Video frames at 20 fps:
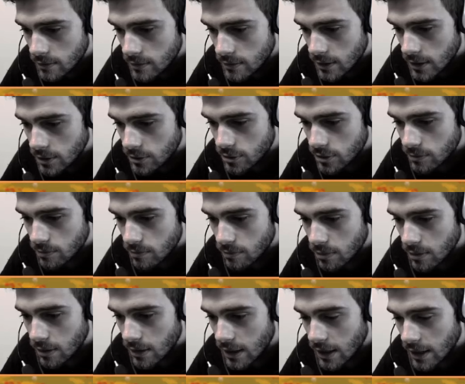They turn
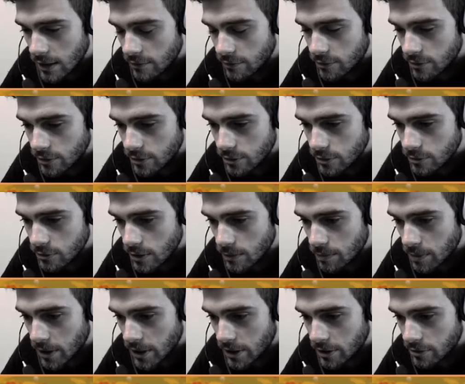black for no
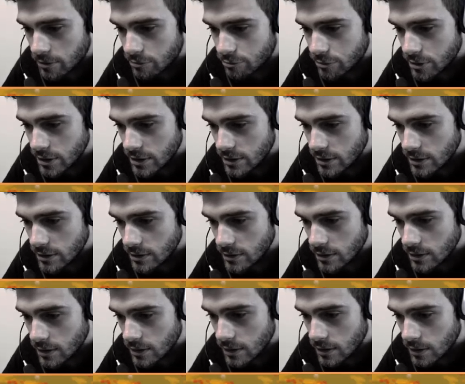apparent
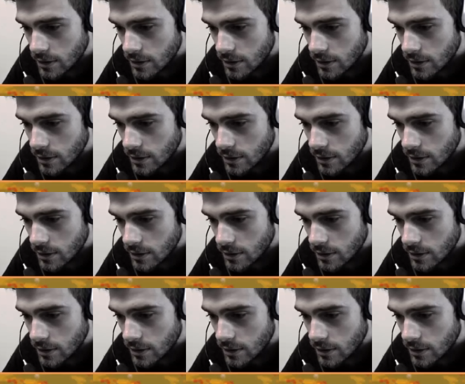reason.